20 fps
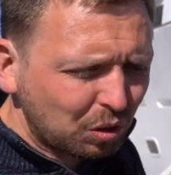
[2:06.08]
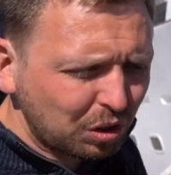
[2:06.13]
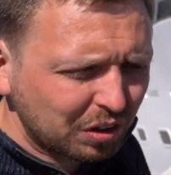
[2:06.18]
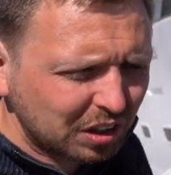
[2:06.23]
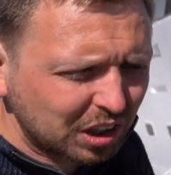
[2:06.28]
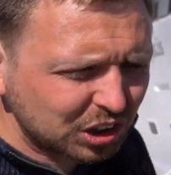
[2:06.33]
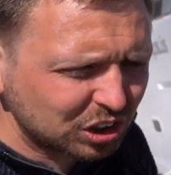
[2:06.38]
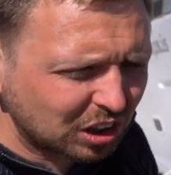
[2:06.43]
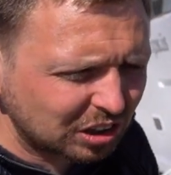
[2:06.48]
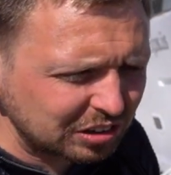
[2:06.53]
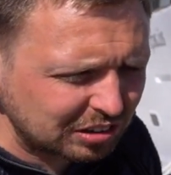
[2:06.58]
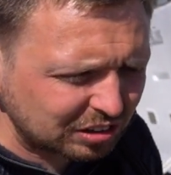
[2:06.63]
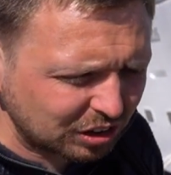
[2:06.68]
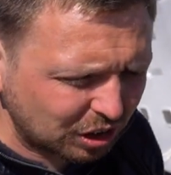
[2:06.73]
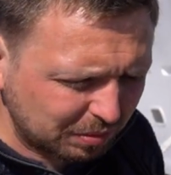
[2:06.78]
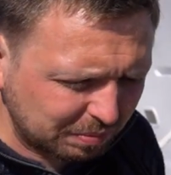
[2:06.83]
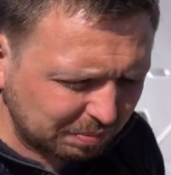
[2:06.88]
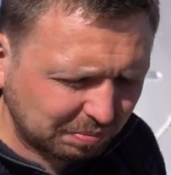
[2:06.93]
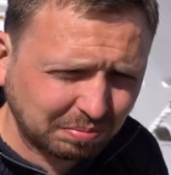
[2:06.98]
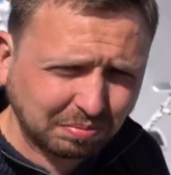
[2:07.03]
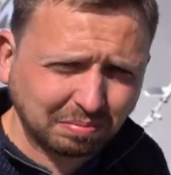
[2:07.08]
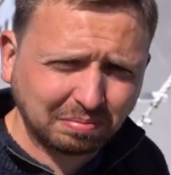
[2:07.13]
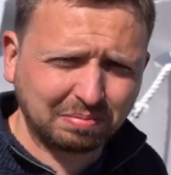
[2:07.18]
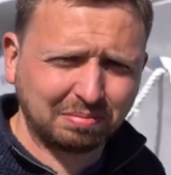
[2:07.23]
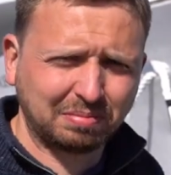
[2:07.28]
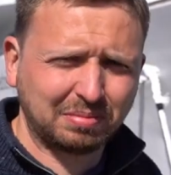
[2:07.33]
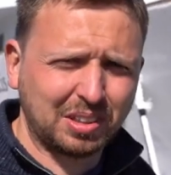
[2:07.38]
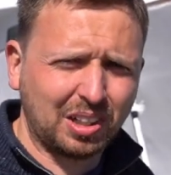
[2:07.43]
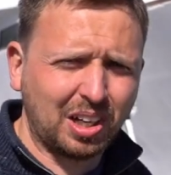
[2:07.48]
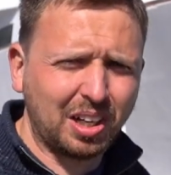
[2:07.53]
do you think the chances are?
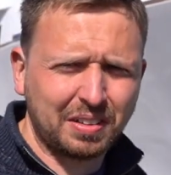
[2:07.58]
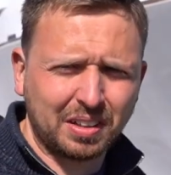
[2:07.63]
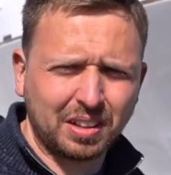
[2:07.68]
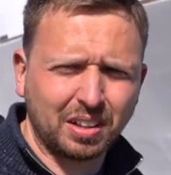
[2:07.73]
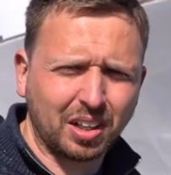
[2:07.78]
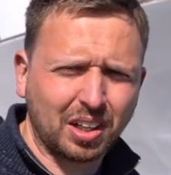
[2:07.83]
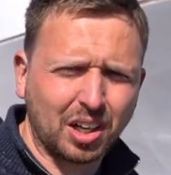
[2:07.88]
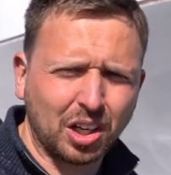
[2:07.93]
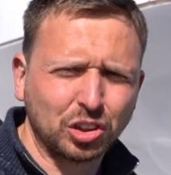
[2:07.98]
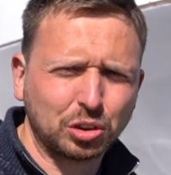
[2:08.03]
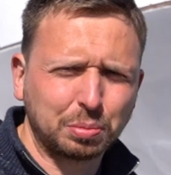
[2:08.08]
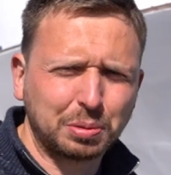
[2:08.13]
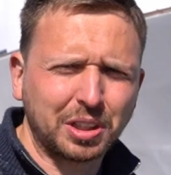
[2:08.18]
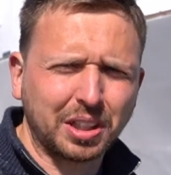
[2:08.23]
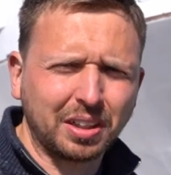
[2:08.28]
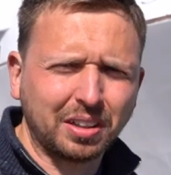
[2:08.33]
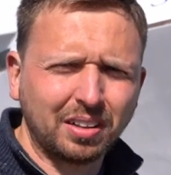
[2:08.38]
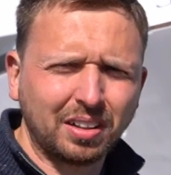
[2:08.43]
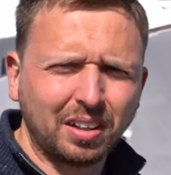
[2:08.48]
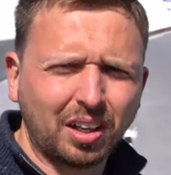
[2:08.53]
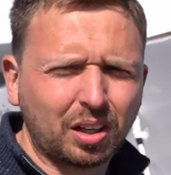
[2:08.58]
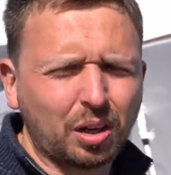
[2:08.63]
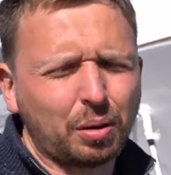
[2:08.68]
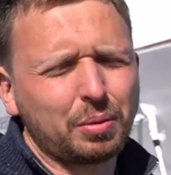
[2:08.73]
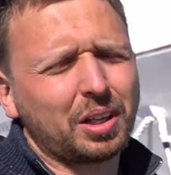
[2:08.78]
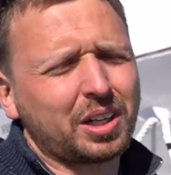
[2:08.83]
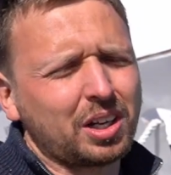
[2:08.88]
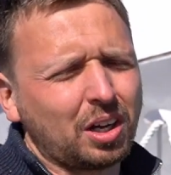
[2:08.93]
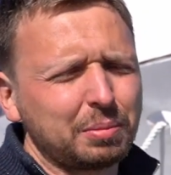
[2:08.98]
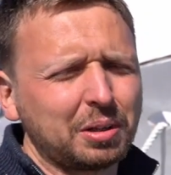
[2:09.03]
I think they're like 100%.
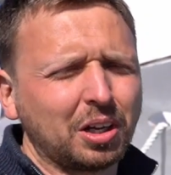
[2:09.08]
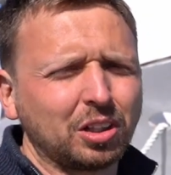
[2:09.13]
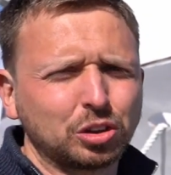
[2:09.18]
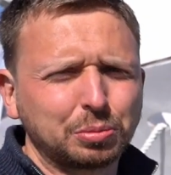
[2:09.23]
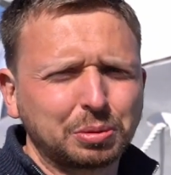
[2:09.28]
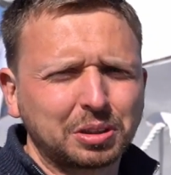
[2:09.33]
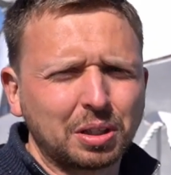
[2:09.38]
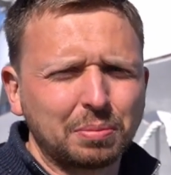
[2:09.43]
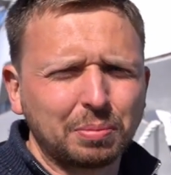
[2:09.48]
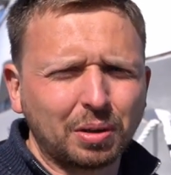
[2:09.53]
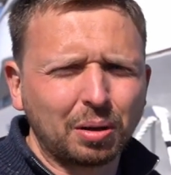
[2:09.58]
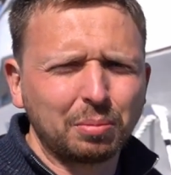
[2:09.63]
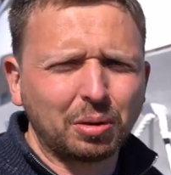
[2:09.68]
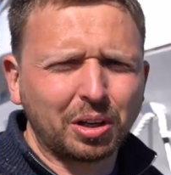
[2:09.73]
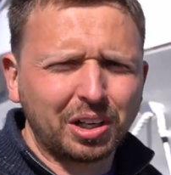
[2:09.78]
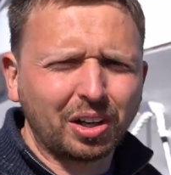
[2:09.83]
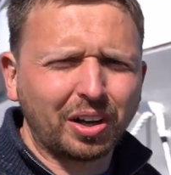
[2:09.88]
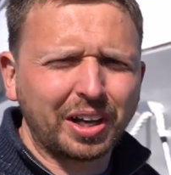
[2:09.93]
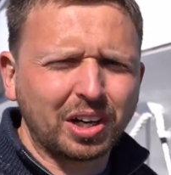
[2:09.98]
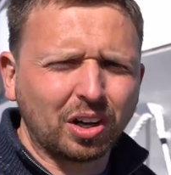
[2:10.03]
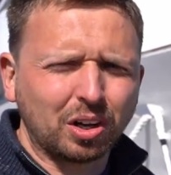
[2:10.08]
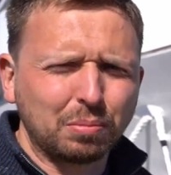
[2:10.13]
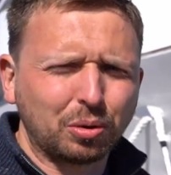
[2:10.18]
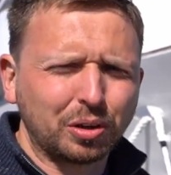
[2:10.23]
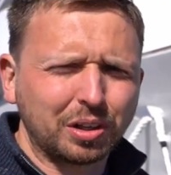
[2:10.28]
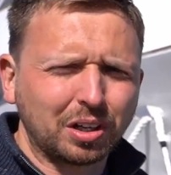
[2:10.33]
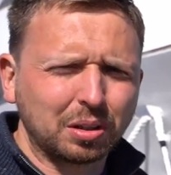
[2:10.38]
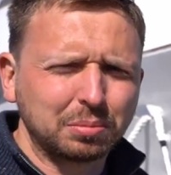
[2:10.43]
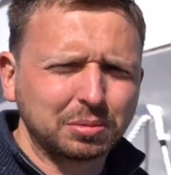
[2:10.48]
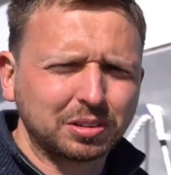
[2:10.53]
They can't 100%, but I'm like
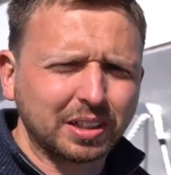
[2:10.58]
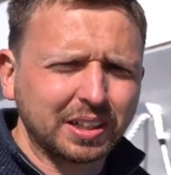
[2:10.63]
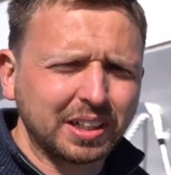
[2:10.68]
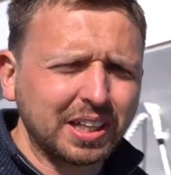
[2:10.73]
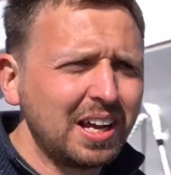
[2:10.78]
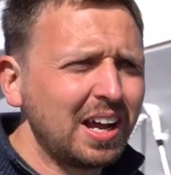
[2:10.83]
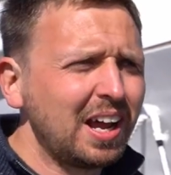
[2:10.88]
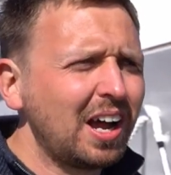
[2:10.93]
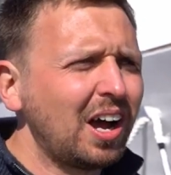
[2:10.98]
99.9%.